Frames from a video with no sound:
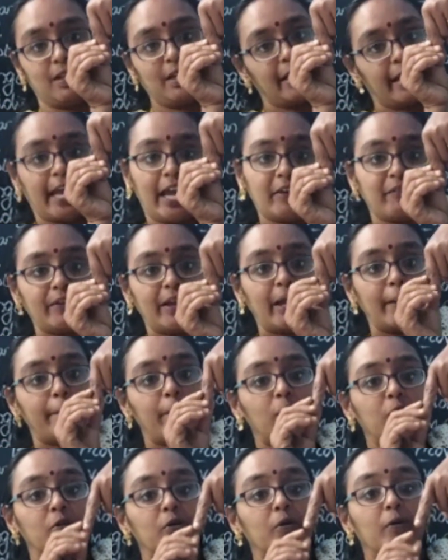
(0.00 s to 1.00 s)
Can we
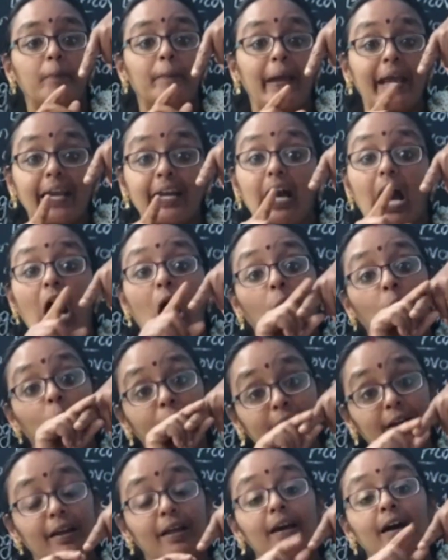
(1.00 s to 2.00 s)
able to make
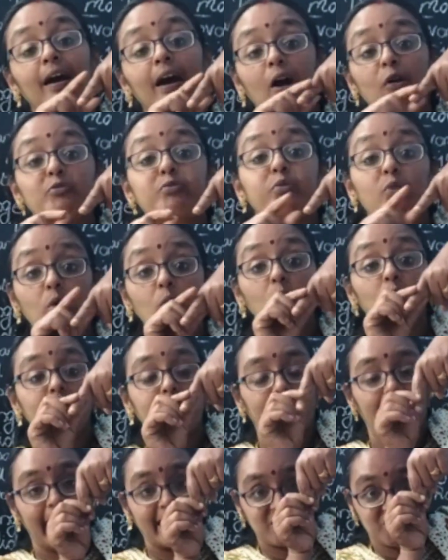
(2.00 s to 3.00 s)
our foot
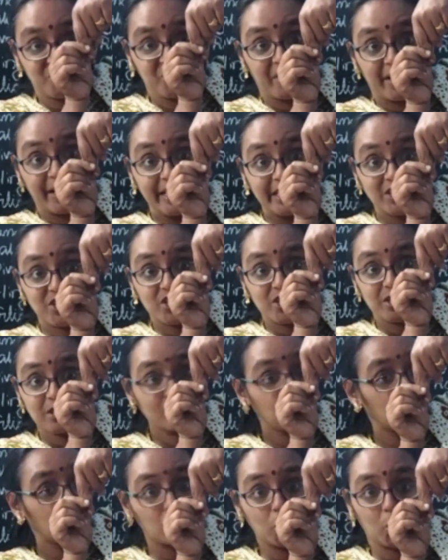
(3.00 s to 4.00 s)
as straight?
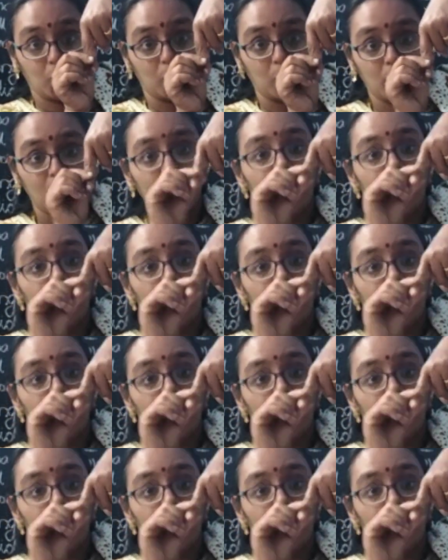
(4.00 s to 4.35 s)
No.